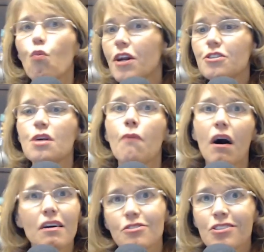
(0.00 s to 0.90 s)
What are some
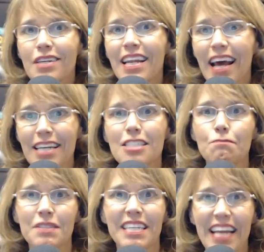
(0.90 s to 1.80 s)
alternate
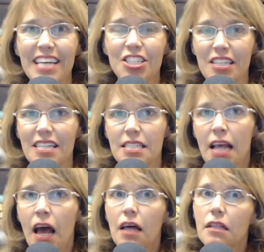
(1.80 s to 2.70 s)

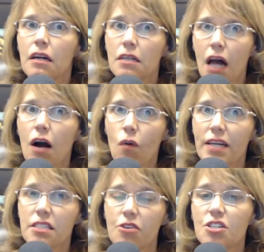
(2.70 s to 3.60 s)
explanations that are not
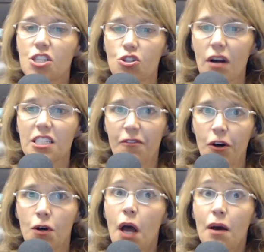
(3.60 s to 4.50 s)
quite so
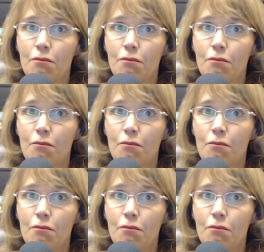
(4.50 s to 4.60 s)
distressful?